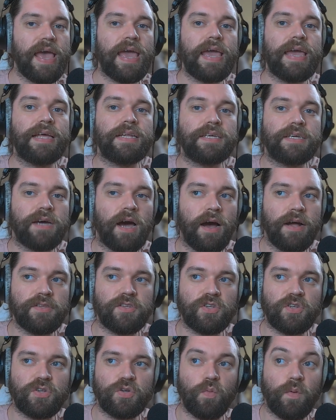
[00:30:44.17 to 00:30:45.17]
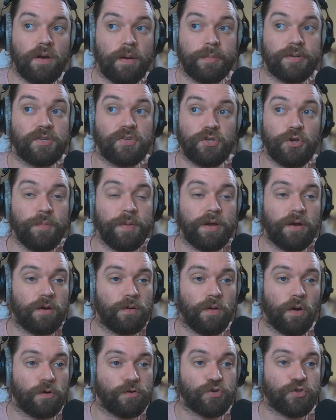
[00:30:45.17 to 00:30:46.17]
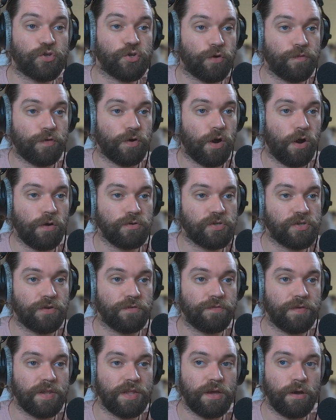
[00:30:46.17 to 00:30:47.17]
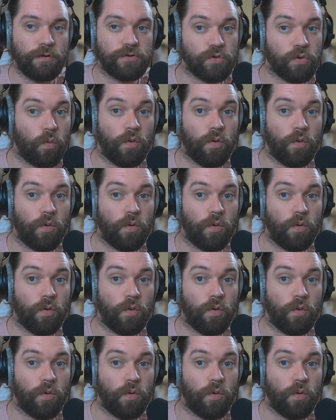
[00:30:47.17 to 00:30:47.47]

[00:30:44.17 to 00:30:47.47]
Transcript: It cuts to what I'm assuming are server hosted videos